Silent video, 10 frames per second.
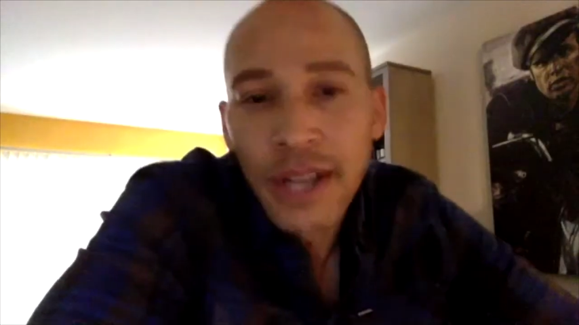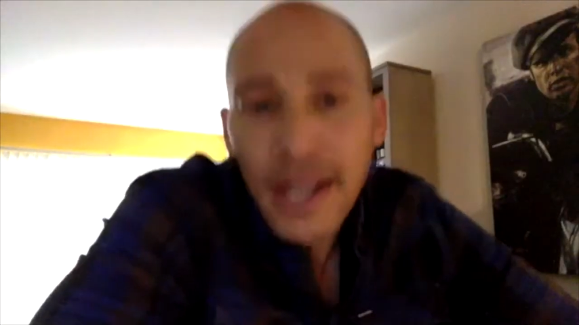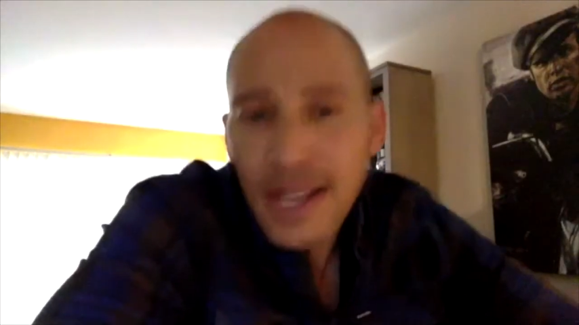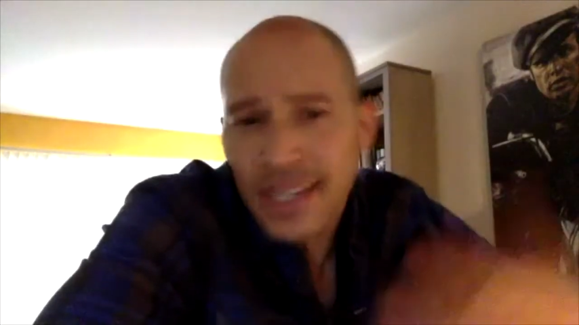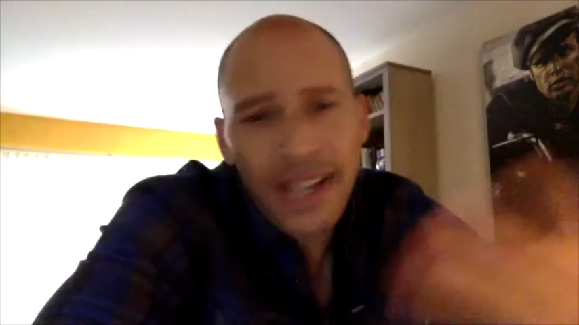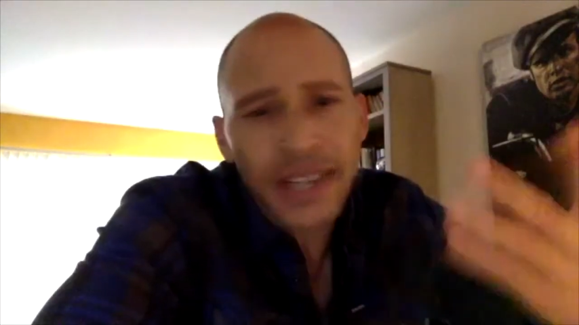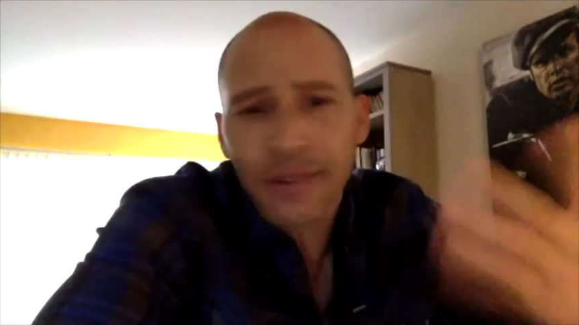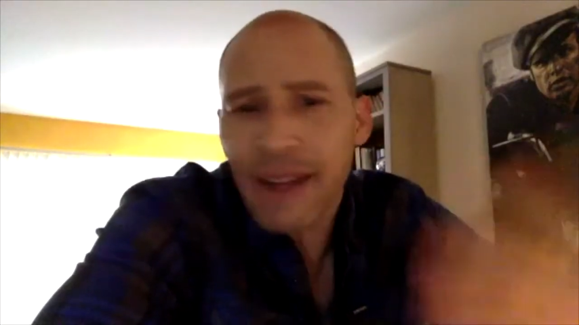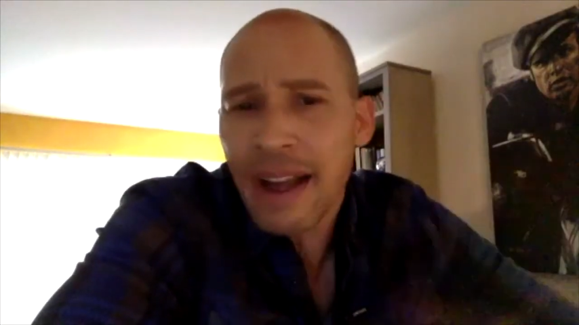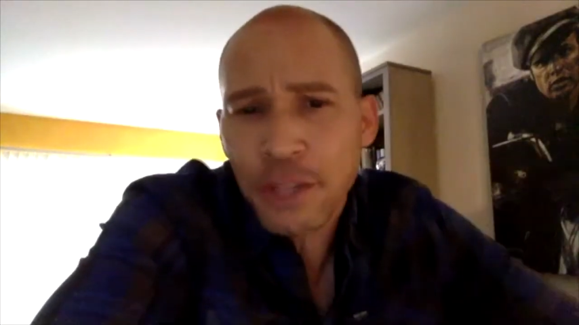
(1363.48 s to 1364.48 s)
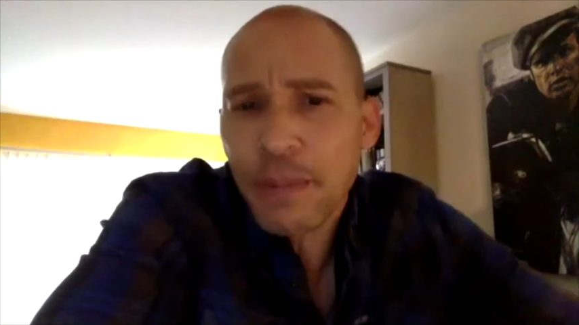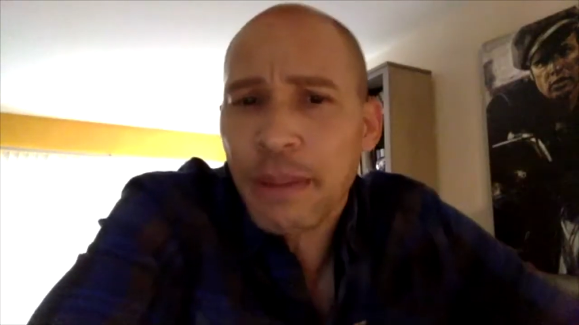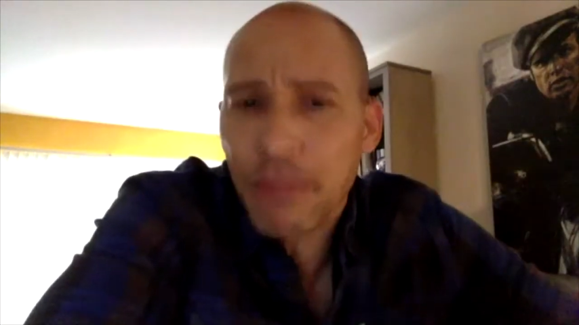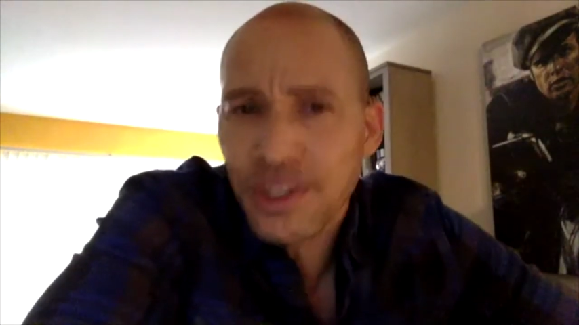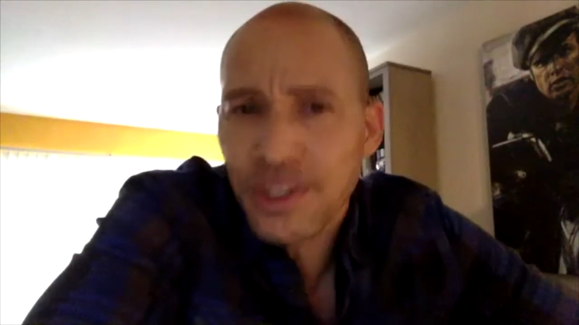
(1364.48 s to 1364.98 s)
Speaker 1: sticking around, just being
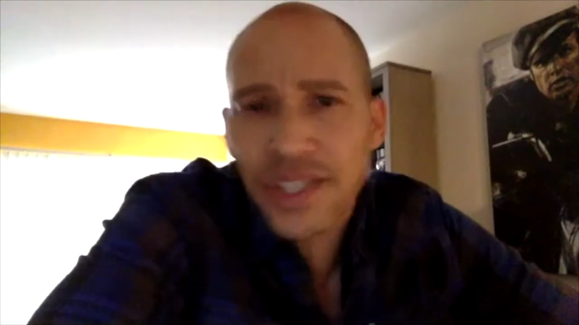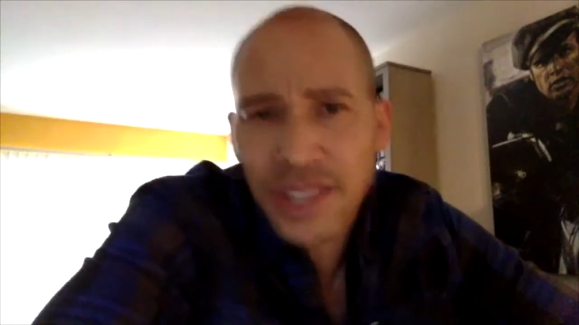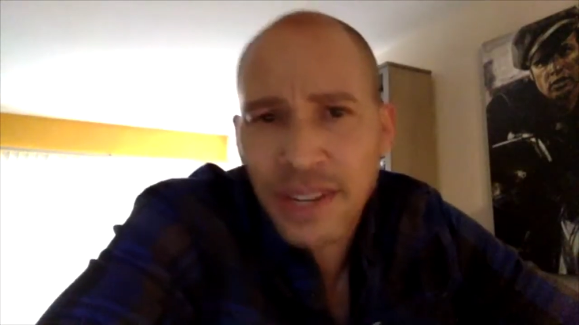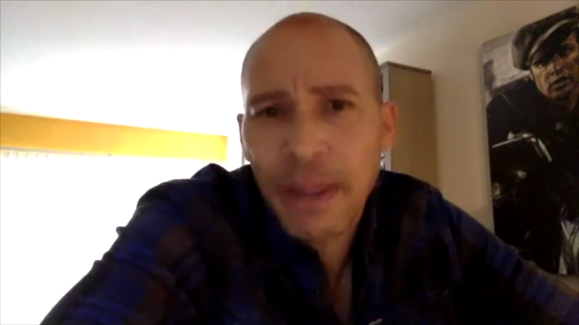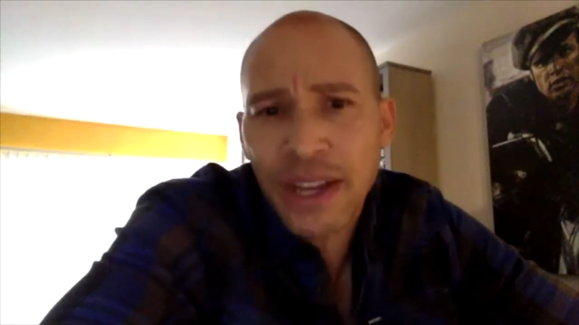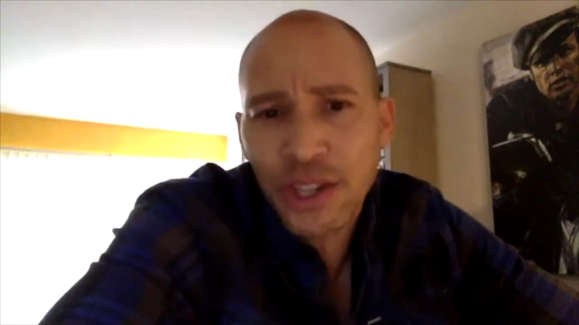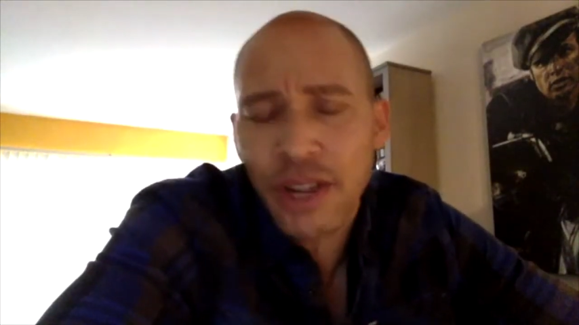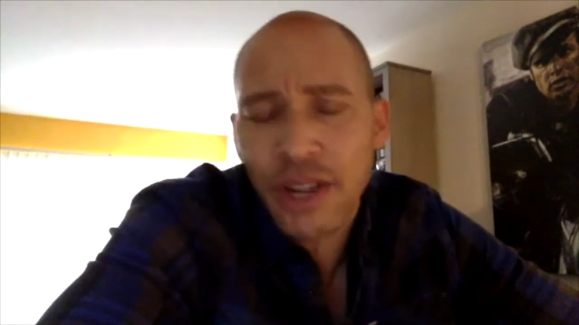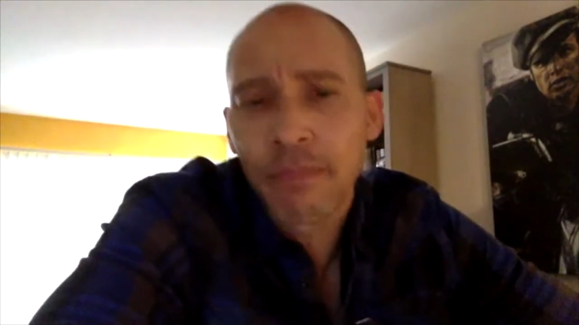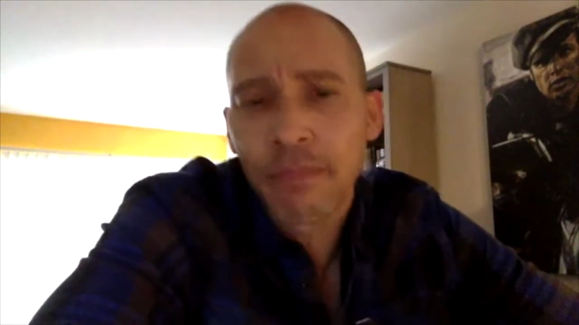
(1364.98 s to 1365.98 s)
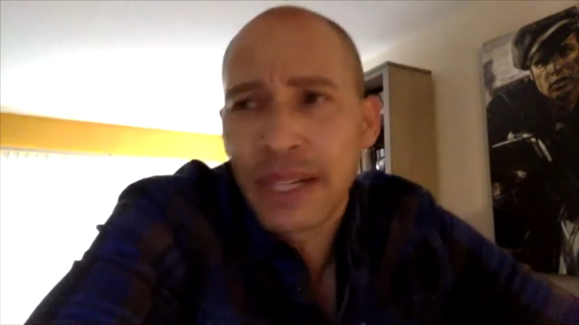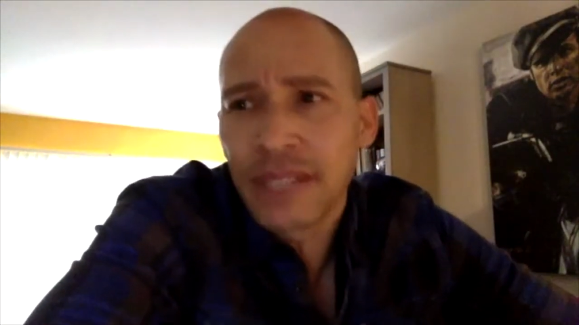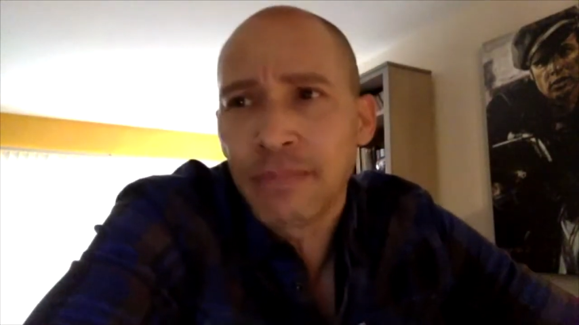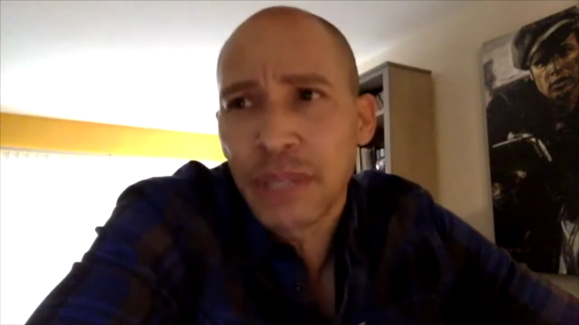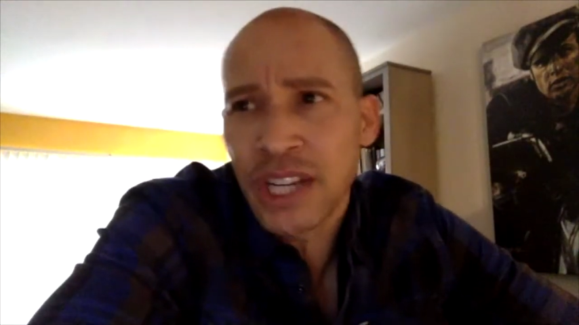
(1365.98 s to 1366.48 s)
persistent, patient, but
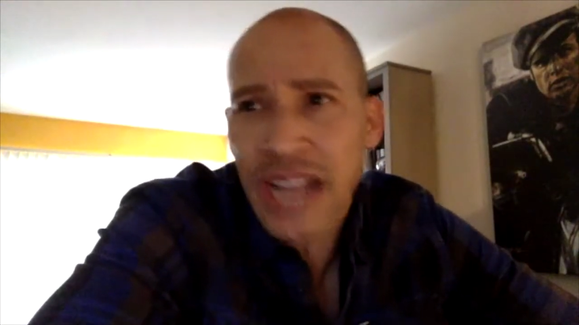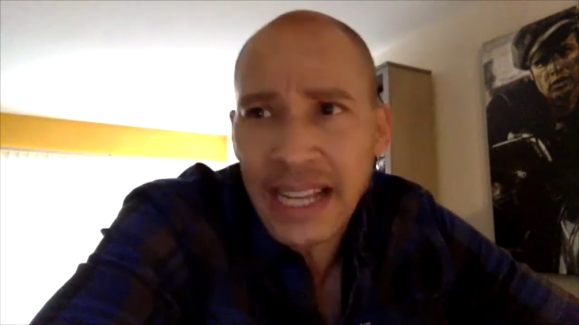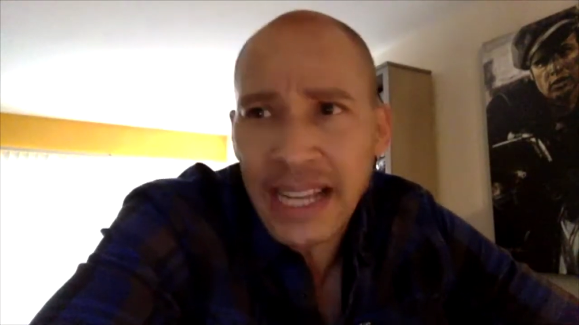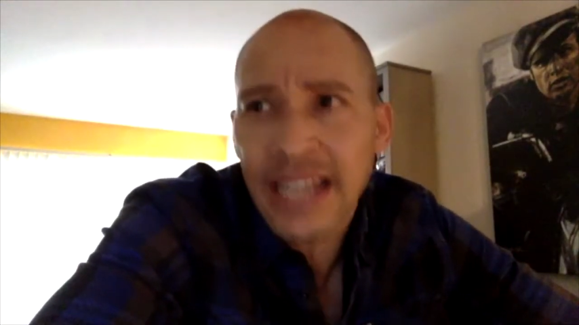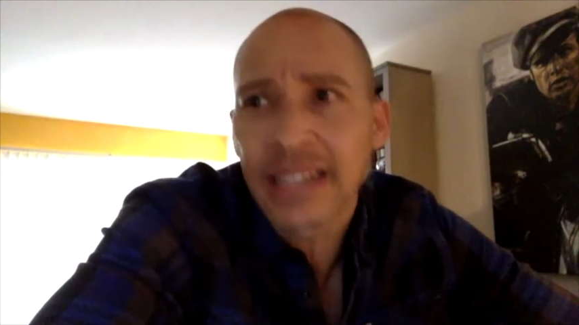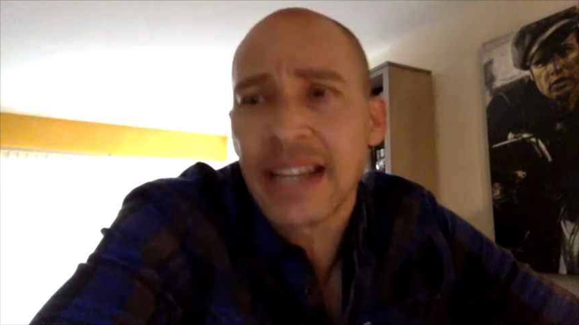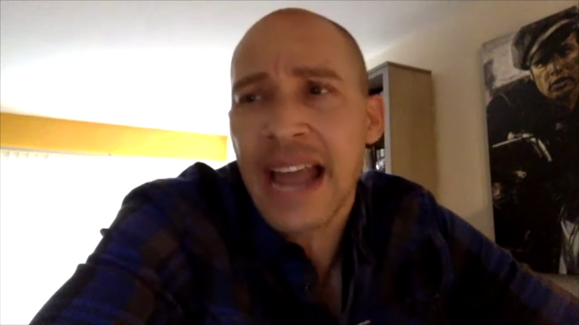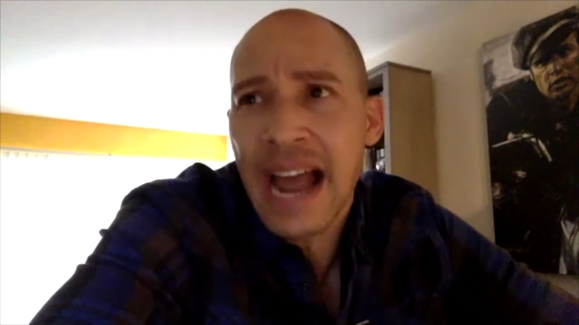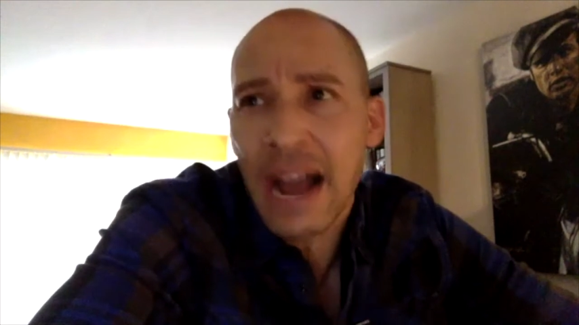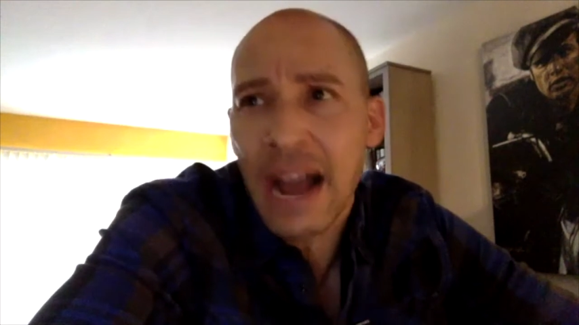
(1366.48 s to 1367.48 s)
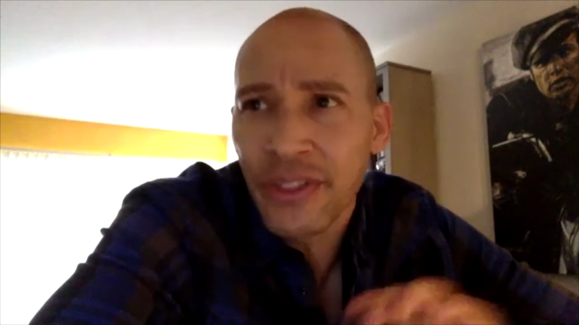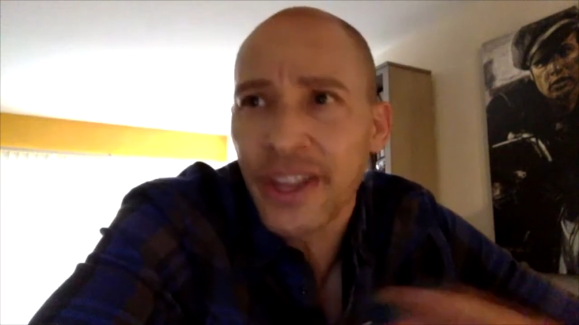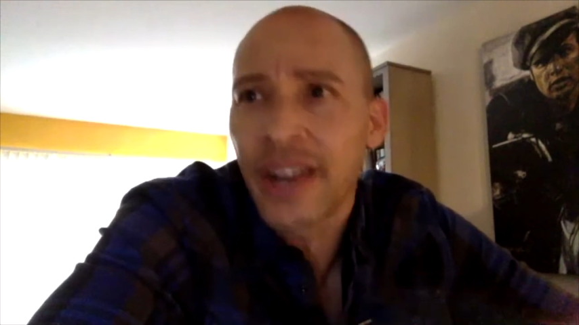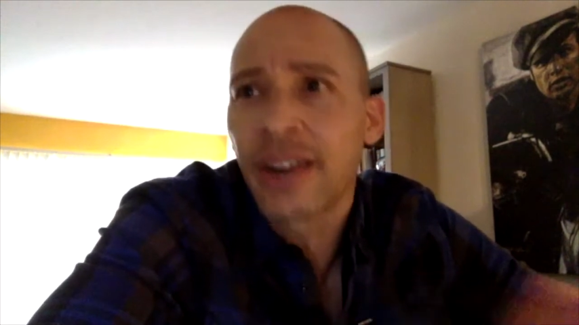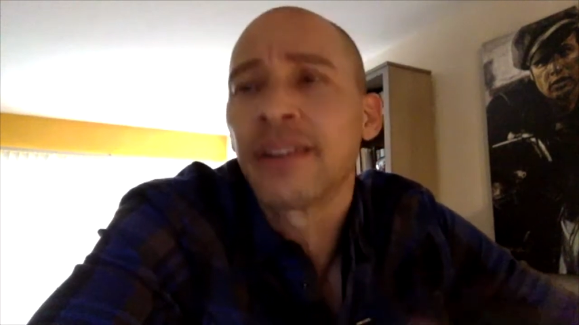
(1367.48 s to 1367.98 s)
but you got to get out there,